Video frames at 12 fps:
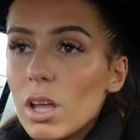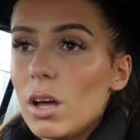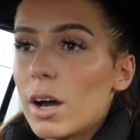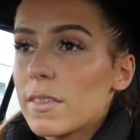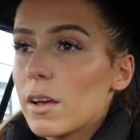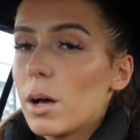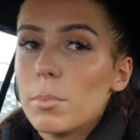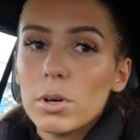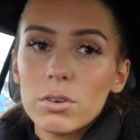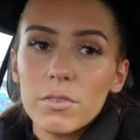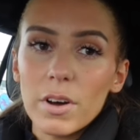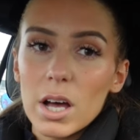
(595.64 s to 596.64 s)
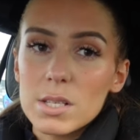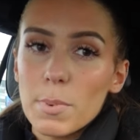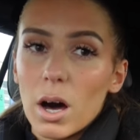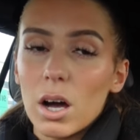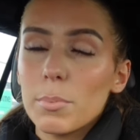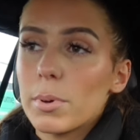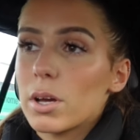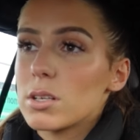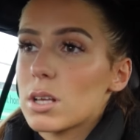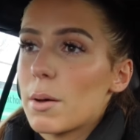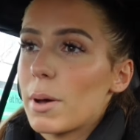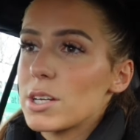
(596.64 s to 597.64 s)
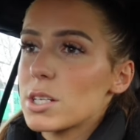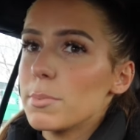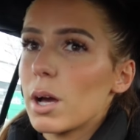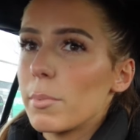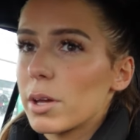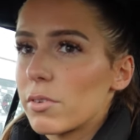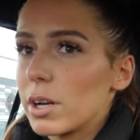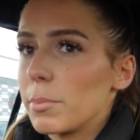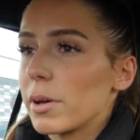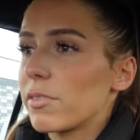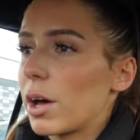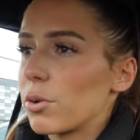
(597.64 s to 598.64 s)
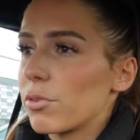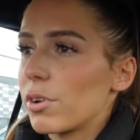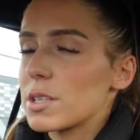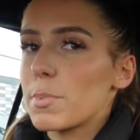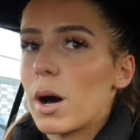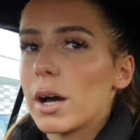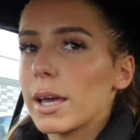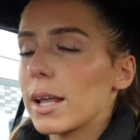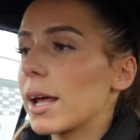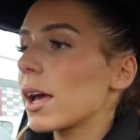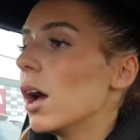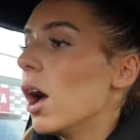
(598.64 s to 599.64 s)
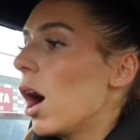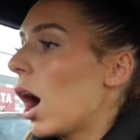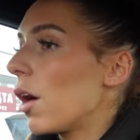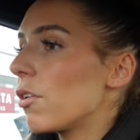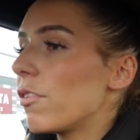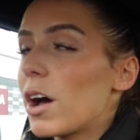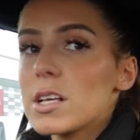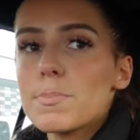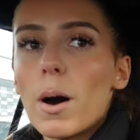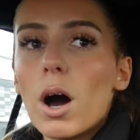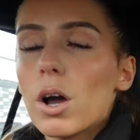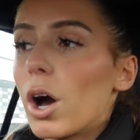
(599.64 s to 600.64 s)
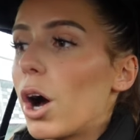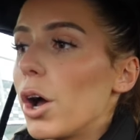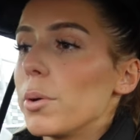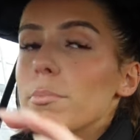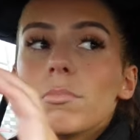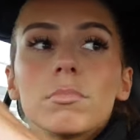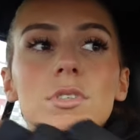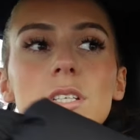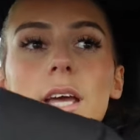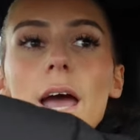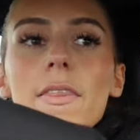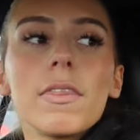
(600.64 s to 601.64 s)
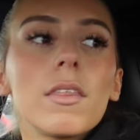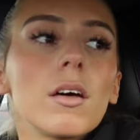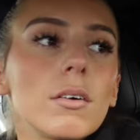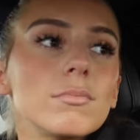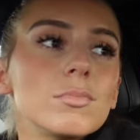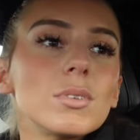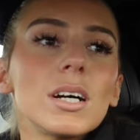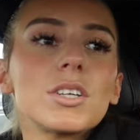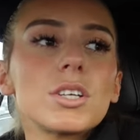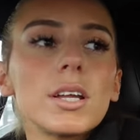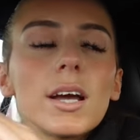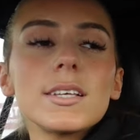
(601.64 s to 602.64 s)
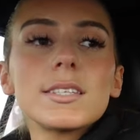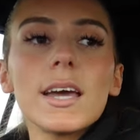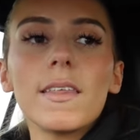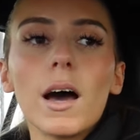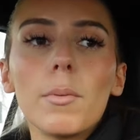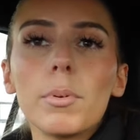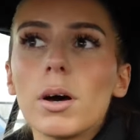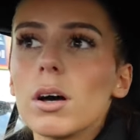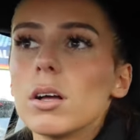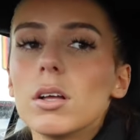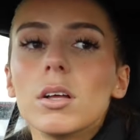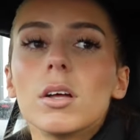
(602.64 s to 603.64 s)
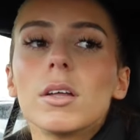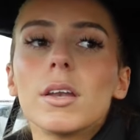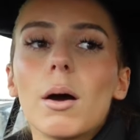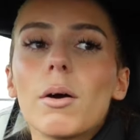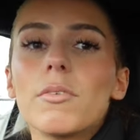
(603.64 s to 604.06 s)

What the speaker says: I think I'm gonna reverse park because I'm actually becoming a really big fan of reverse parking. Like, I reverse park at home to get in the, well, actually I say that, but now